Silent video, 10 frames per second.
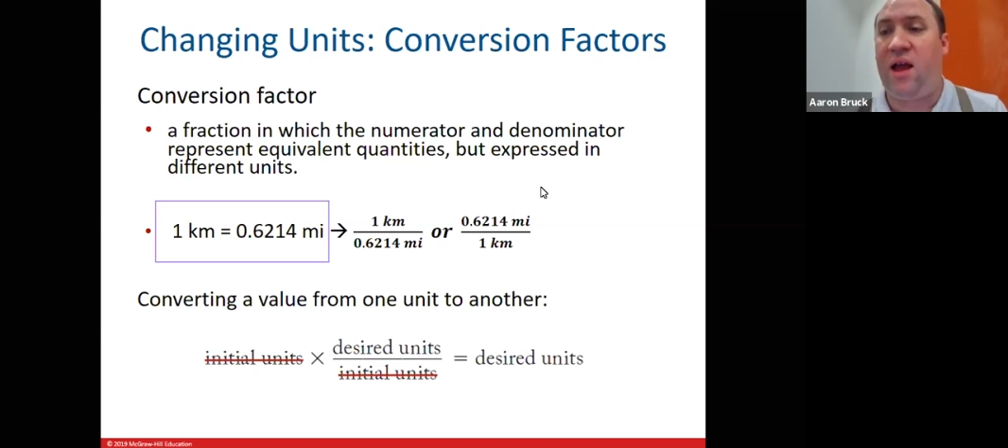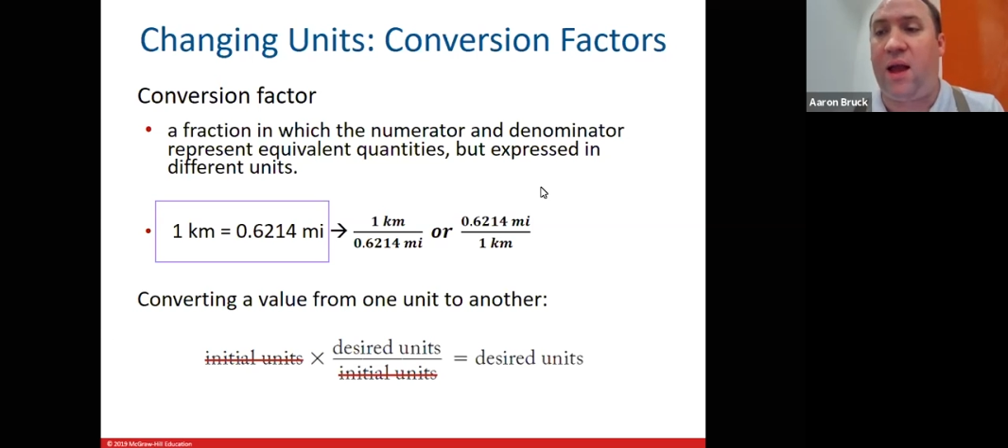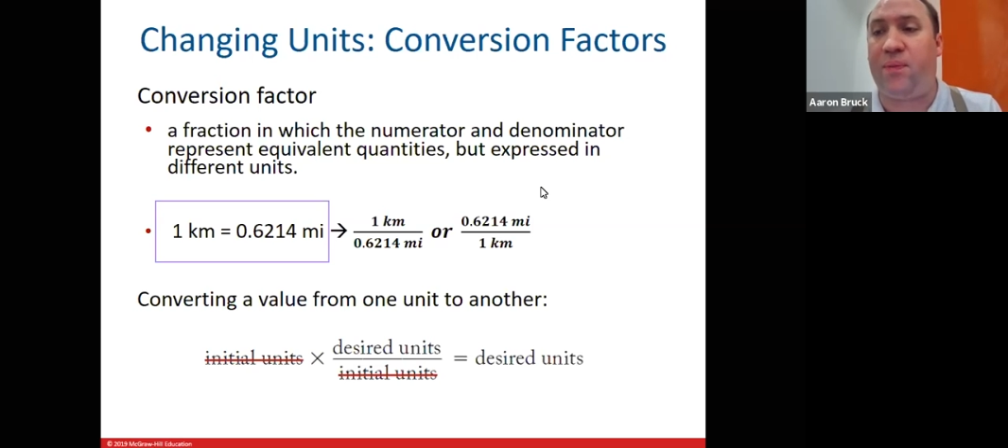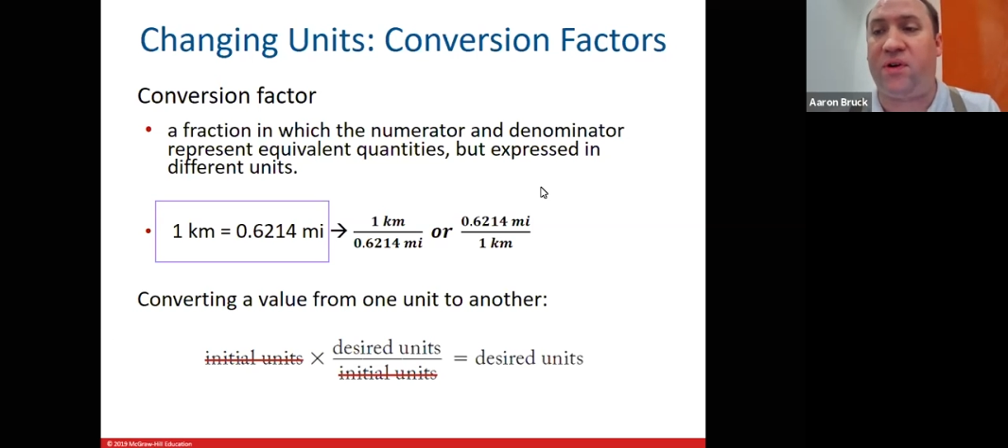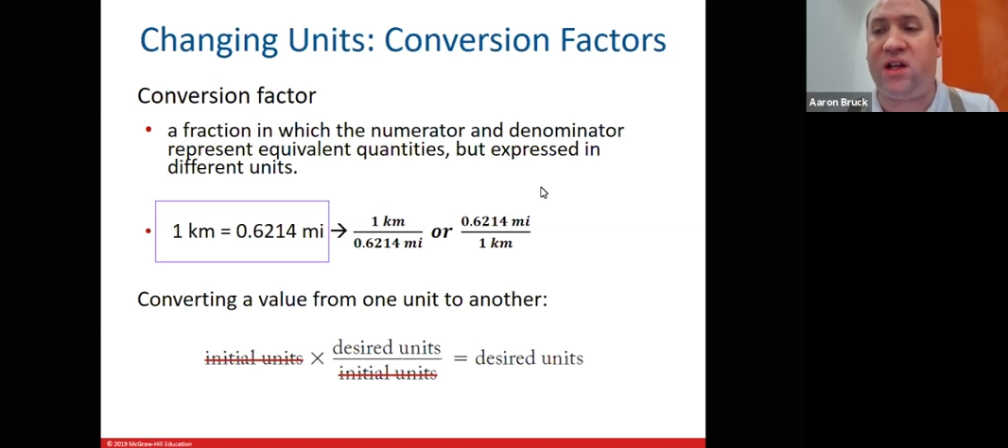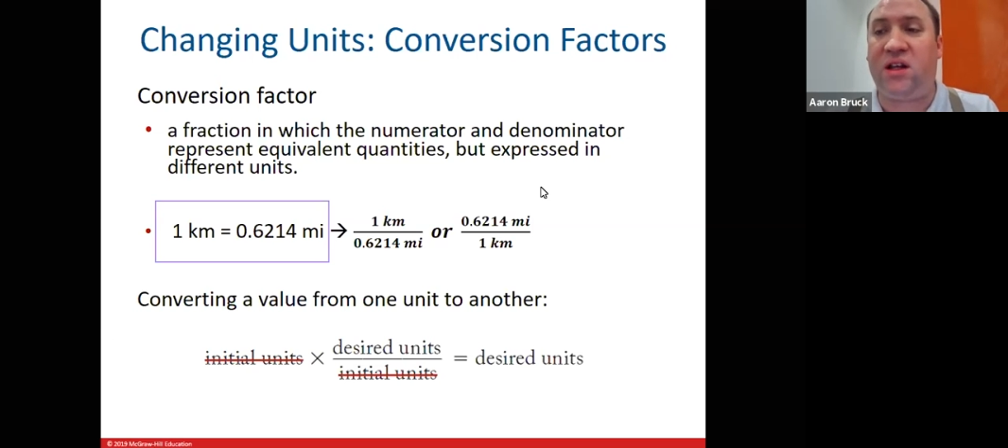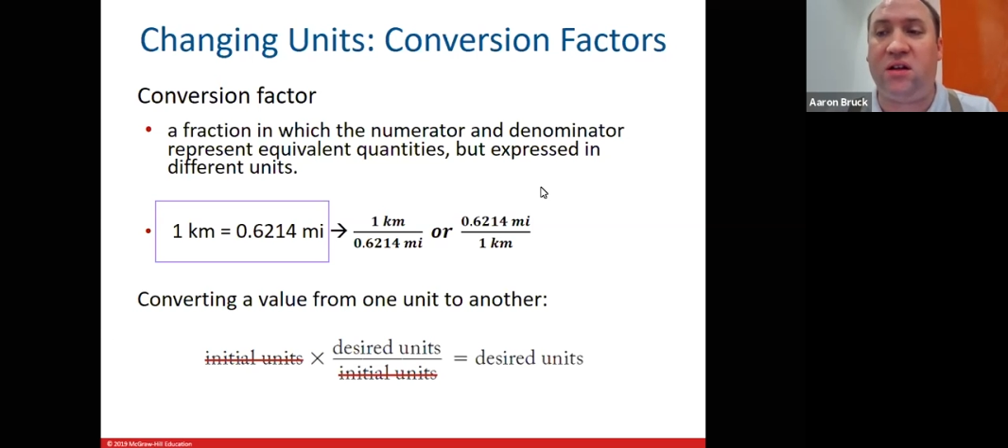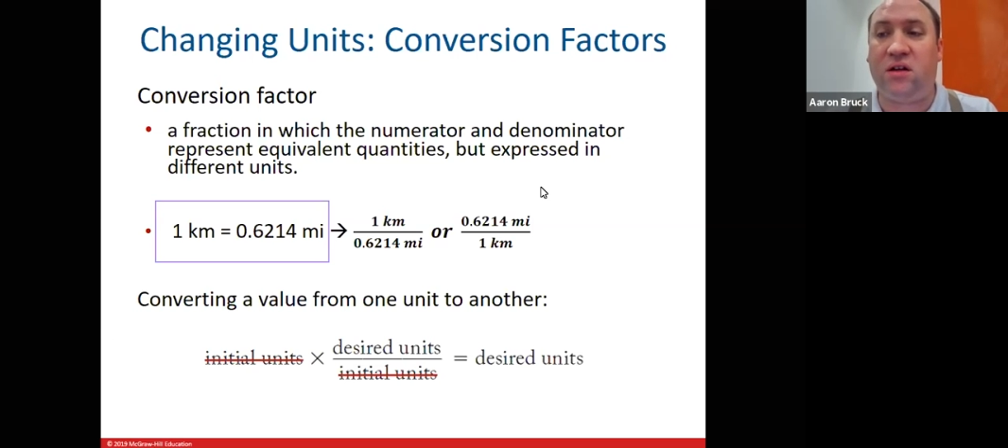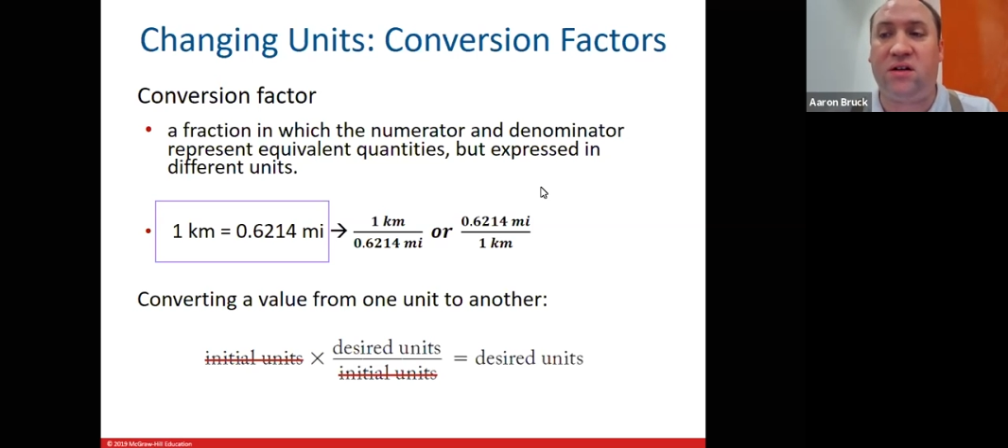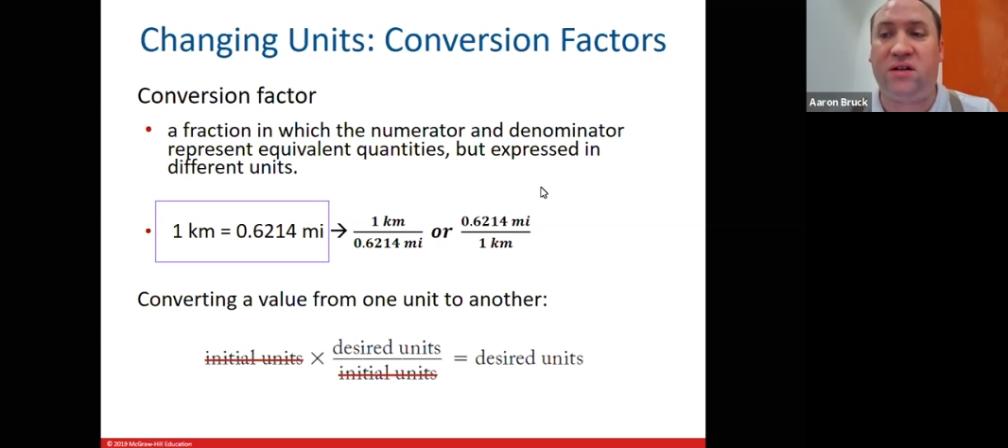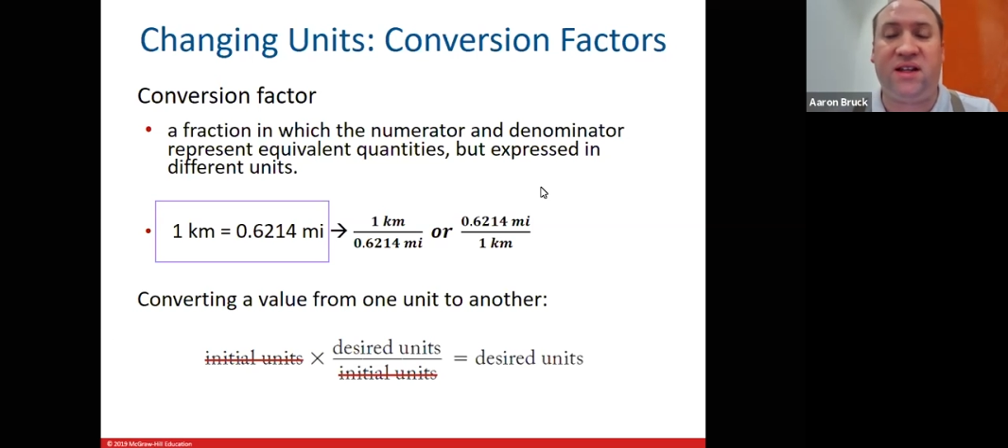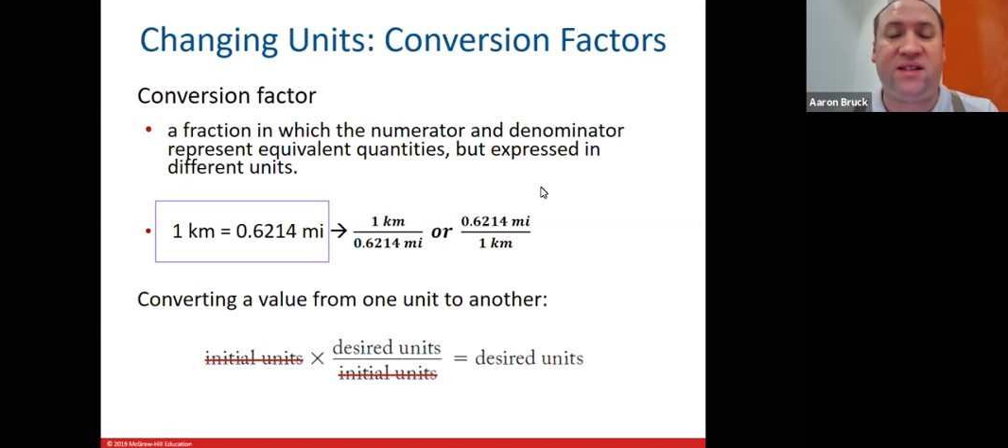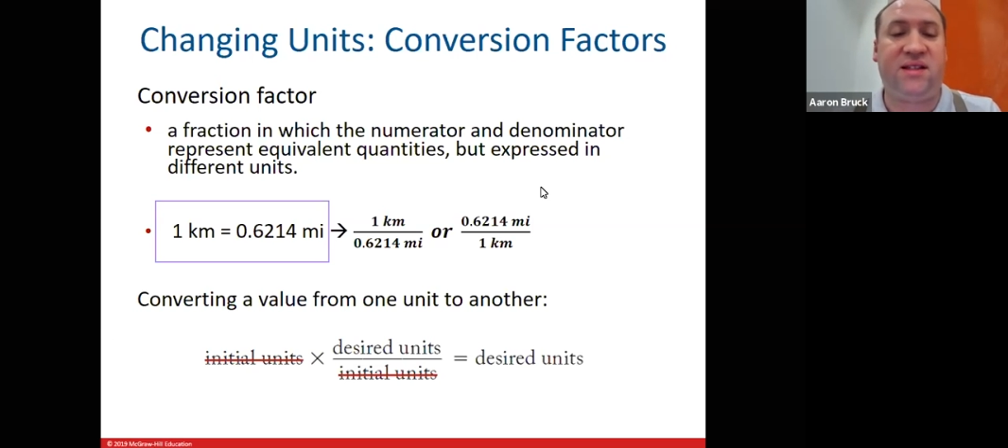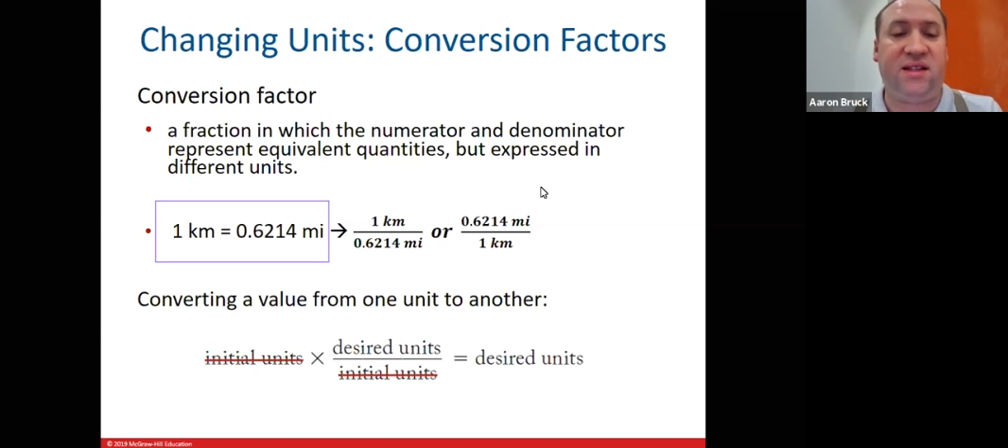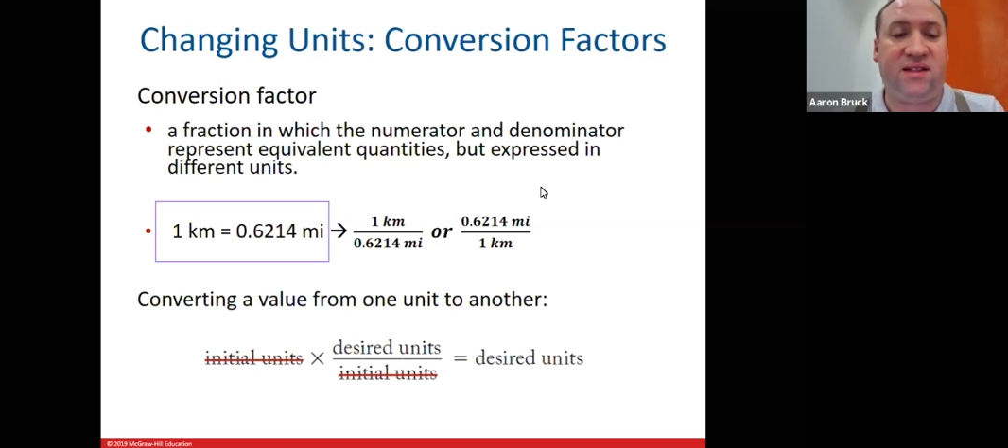a particular
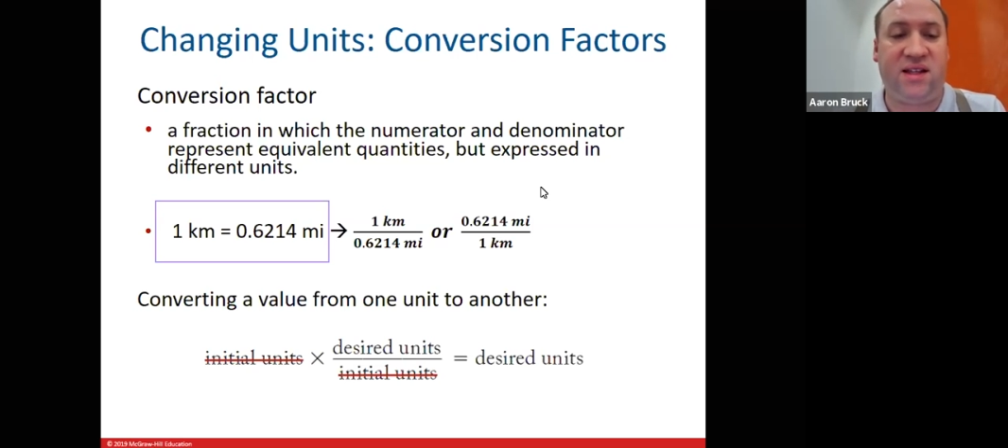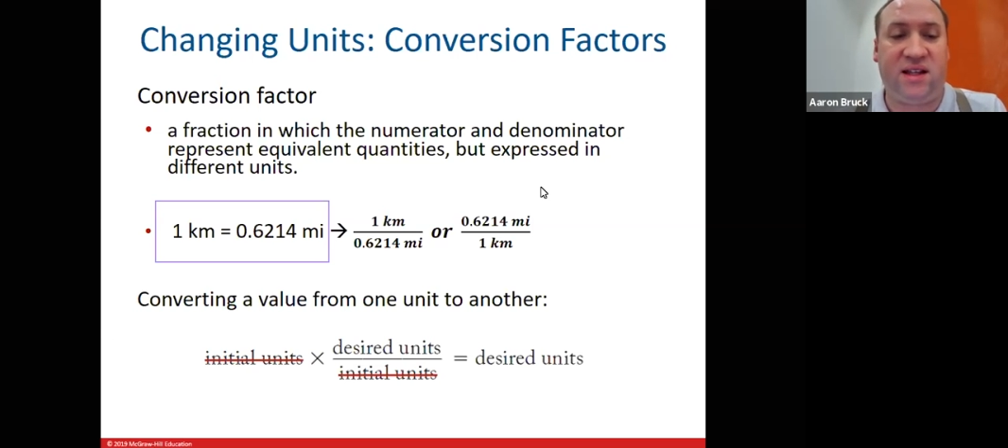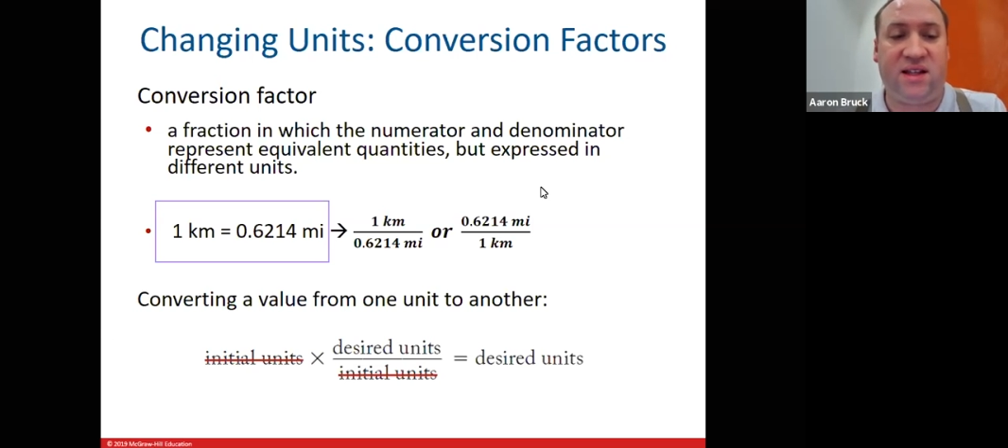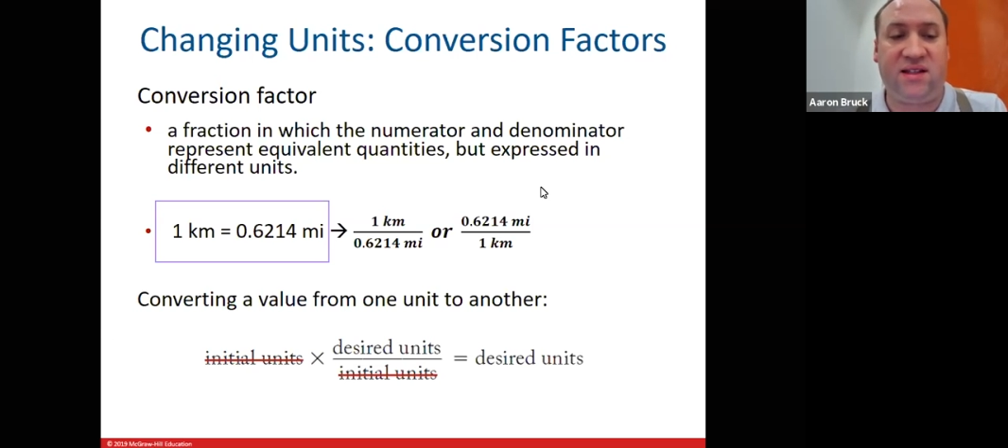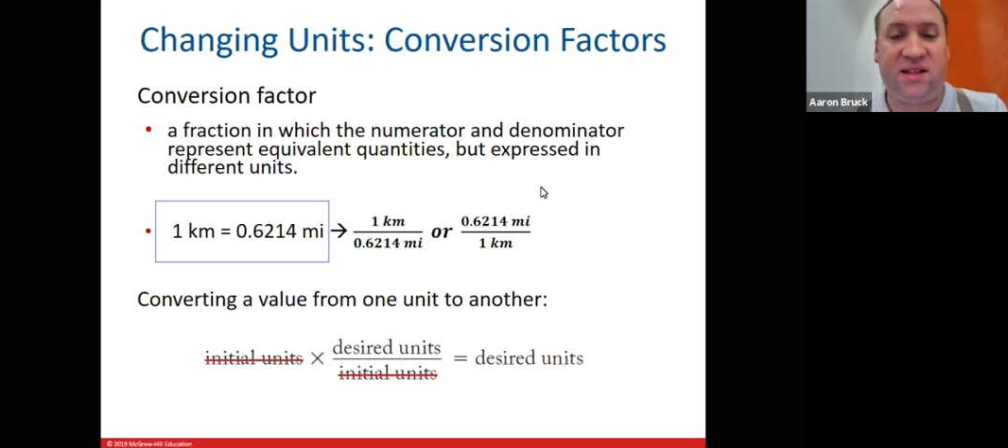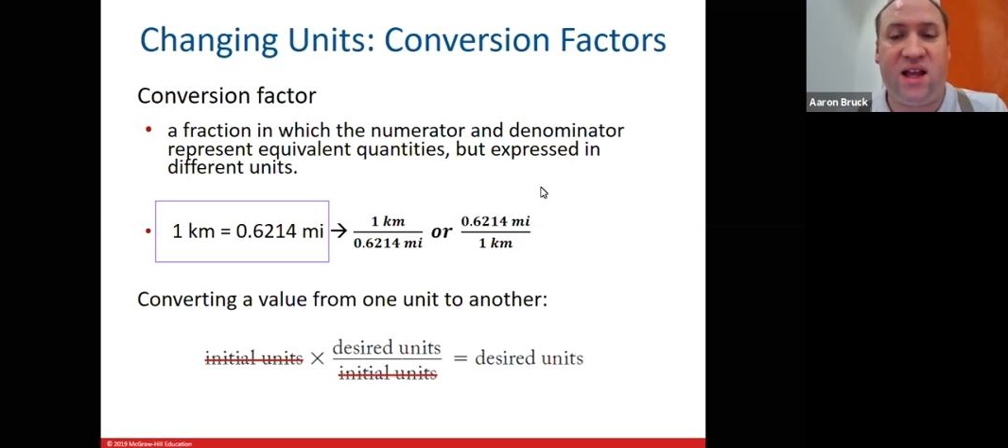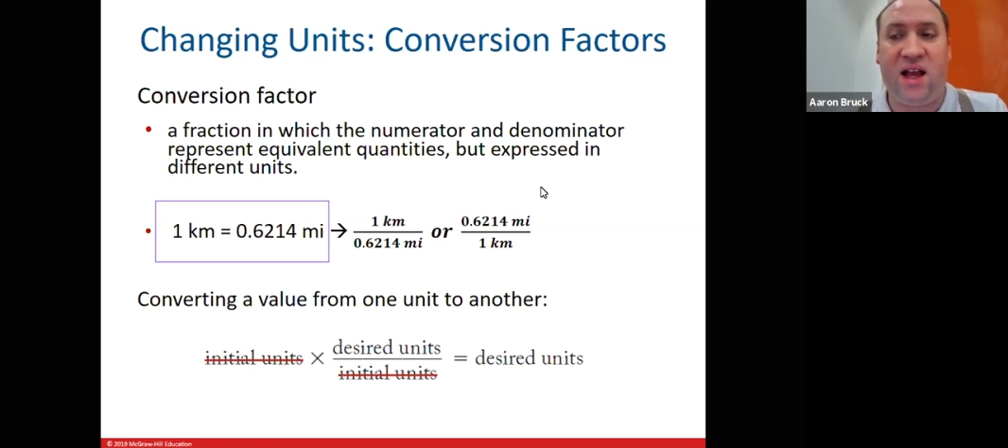distance is,